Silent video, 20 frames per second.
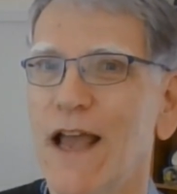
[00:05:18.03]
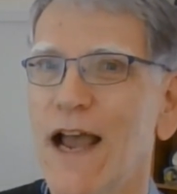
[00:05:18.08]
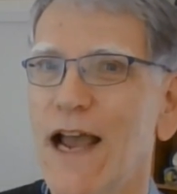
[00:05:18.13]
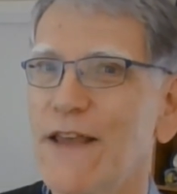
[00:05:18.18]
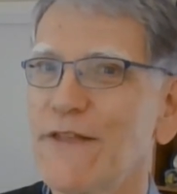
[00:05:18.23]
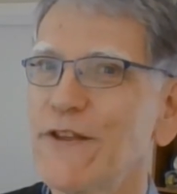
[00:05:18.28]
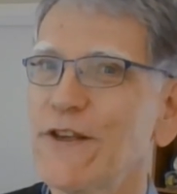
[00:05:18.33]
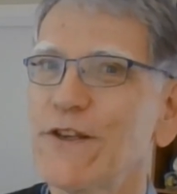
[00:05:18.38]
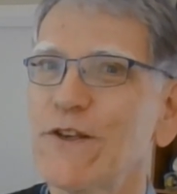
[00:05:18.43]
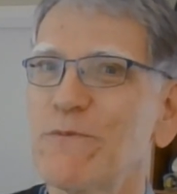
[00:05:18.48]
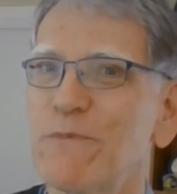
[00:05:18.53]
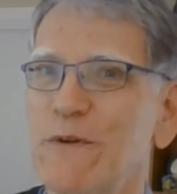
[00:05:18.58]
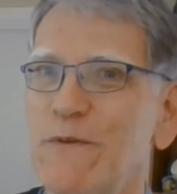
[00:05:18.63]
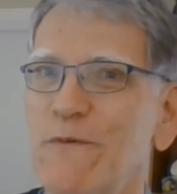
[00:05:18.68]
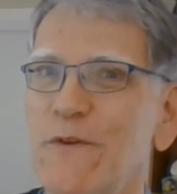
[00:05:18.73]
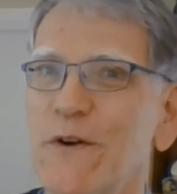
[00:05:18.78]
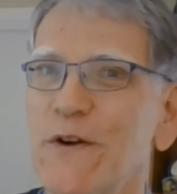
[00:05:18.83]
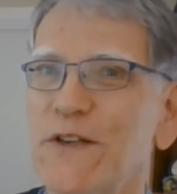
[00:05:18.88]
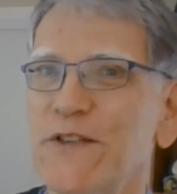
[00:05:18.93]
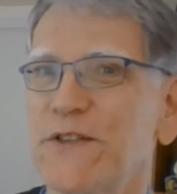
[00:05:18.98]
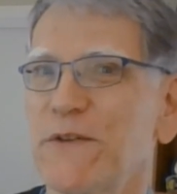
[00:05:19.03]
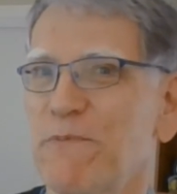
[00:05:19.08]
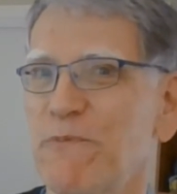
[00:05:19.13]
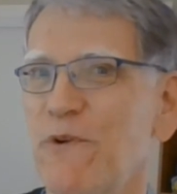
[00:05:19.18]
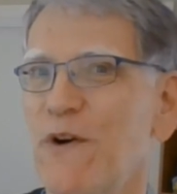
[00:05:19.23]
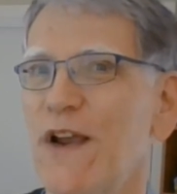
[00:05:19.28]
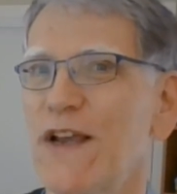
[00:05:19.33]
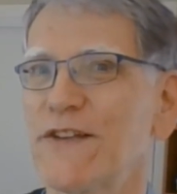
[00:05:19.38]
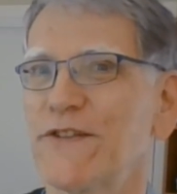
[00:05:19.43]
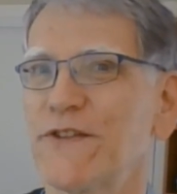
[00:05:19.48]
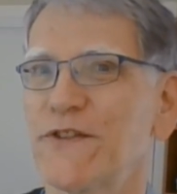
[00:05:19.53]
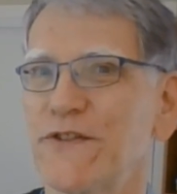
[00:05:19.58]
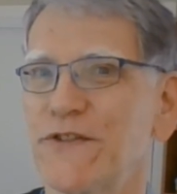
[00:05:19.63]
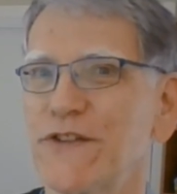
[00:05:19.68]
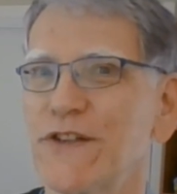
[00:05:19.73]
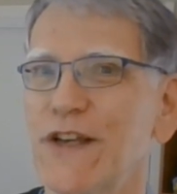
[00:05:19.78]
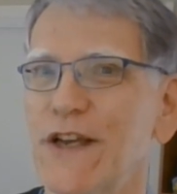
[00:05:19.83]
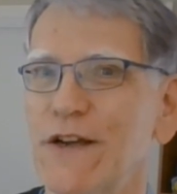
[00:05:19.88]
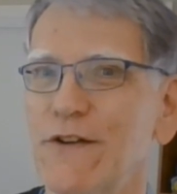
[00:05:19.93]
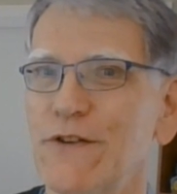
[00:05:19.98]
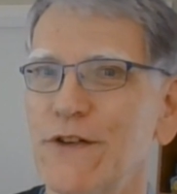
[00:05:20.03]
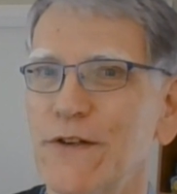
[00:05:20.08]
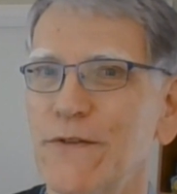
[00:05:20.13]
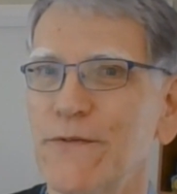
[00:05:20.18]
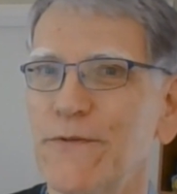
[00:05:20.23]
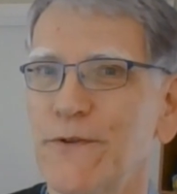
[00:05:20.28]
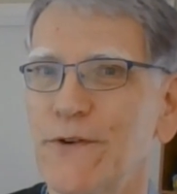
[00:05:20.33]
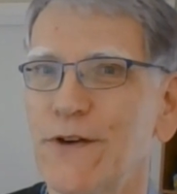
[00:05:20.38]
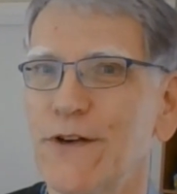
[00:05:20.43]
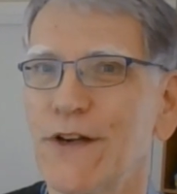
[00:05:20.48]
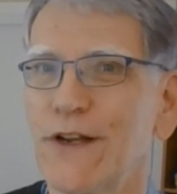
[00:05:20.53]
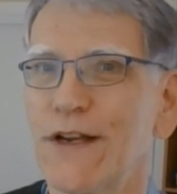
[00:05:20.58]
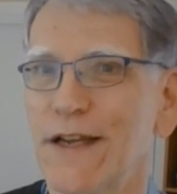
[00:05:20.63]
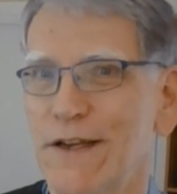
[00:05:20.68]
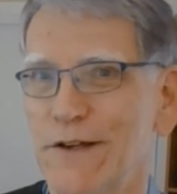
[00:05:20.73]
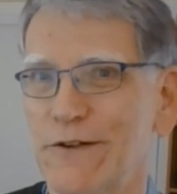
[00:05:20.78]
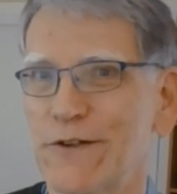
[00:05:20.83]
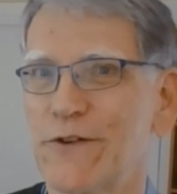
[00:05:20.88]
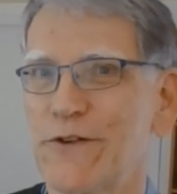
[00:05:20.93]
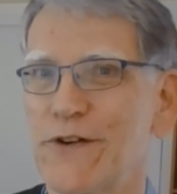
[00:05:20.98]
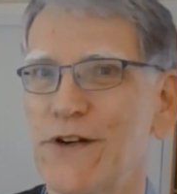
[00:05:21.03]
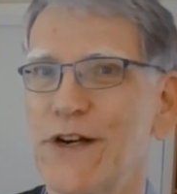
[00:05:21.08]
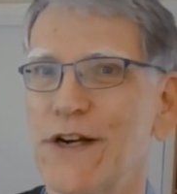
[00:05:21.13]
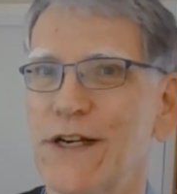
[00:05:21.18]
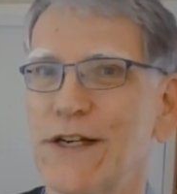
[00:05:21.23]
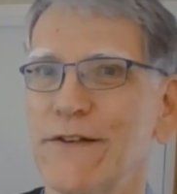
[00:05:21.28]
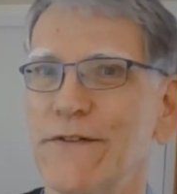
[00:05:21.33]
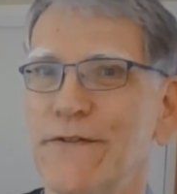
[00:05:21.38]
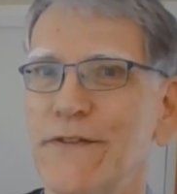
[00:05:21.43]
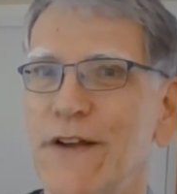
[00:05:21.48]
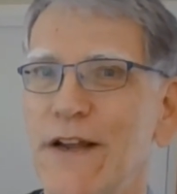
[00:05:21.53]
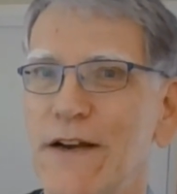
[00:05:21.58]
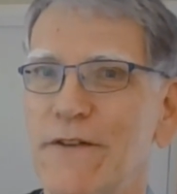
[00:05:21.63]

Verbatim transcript: I think you'll be very surprised to see how different and how creative